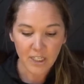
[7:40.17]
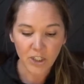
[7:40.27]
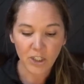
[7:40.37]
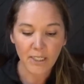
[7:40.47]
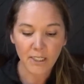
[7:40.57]

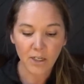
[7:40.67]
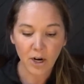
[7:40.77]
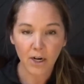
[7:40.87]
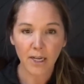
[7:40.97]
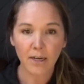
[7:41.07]
She
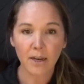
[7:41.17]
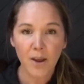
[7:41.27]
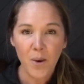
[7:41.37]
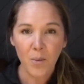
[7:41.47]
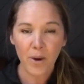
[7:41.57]
started
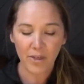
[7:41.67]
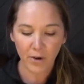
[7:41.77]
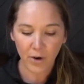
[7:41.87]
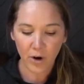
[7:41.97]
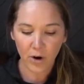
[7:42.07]
with
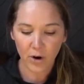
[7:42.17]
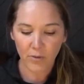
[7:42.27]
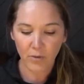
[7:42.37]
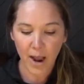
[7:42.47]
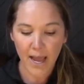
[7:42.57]
her
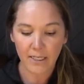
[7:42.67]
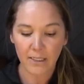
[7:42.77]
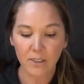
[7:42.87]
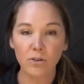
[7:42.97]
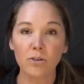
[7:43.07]
curve, rise,
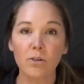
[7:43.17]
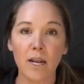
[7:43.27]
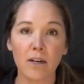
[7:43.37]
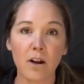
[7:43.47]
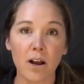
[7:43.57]
screw,
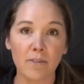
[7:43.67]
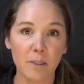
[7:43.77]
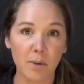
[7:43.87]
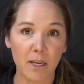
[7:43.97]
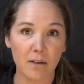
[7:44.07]
and an off
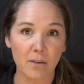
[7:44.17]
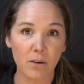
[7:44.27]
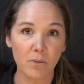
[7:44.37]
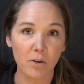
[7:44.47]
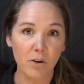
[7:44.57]
speed.
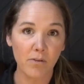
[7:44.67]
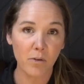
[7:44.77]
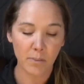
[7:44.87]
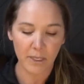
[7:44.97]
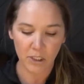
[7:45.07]
Those were her
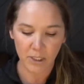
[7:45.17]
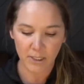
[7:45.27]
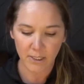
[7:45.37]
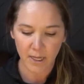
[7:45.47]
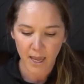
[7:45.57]
four
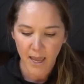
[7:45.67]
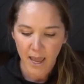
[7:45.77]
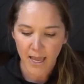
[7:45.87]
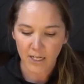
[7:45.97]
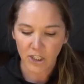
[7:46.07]
pitches.
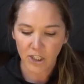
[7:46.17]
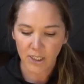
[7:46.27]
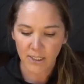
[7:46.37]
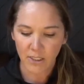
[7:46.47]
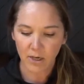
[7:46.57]
And
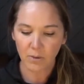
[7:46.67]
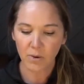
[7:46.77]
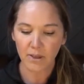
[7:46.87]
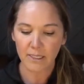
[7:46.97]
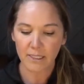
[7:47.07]
she started
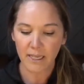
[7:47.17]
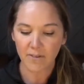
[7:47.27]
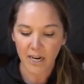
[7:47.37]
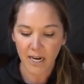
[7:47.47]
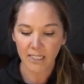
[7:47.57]
with a
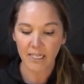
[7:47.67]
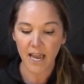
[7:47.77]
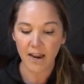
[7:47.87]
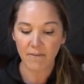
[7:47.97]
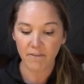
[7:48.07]
7 out of
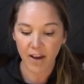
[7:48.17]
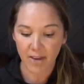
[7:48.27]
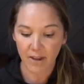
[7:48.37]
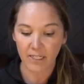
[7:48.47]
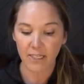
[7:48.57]
10,
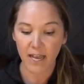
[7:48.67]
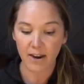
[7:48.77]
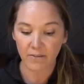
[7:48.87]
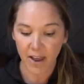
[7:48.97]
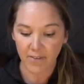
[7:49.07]
5 out of
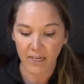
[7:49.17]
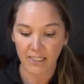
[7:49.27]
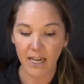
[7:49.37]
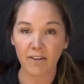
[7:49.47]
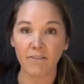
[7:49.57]
10, 5 out of
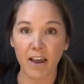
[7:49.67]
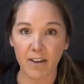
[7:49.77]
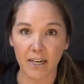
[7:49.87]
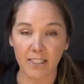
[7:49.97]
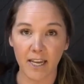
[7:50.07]
10, 5
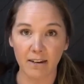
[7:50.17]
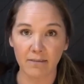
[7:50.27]
out of 10.